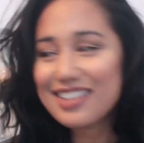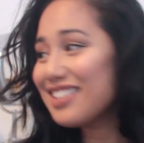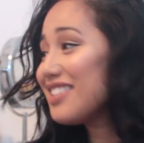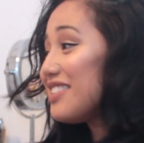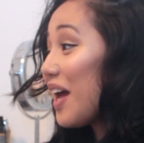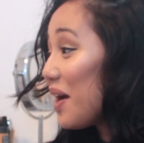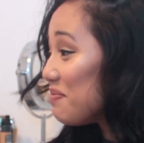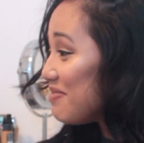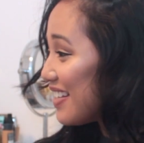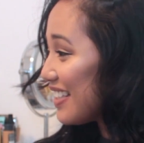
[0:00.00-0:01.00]
Stop
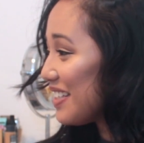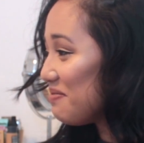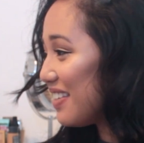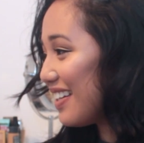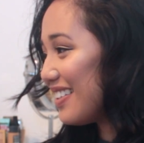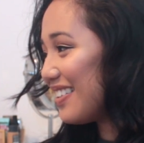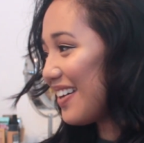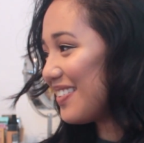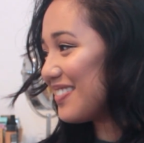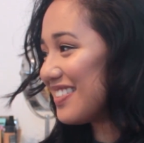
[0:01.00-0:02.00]
it! Leave me
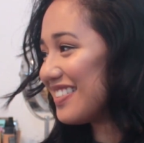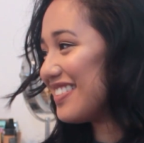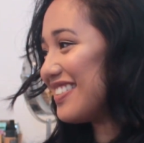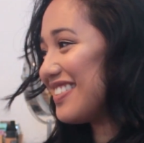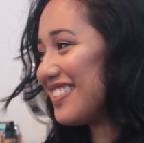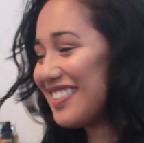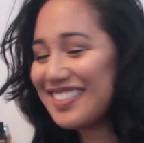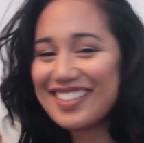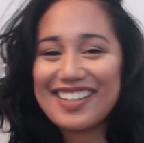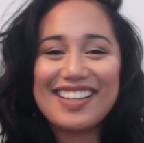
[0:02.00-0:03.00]
alone.
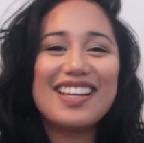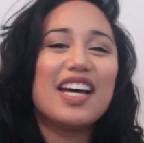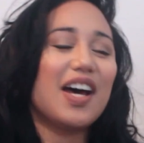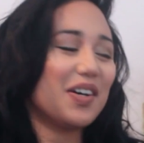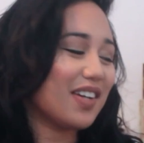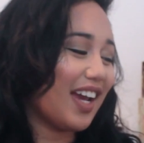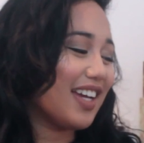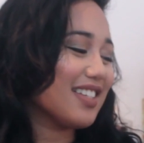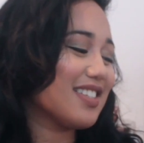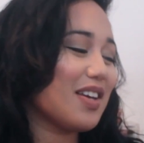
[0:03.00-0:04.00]

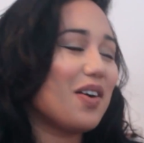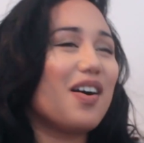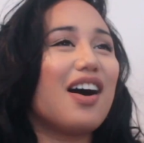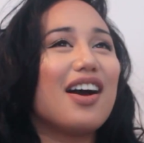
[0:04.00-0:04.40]
Okay, so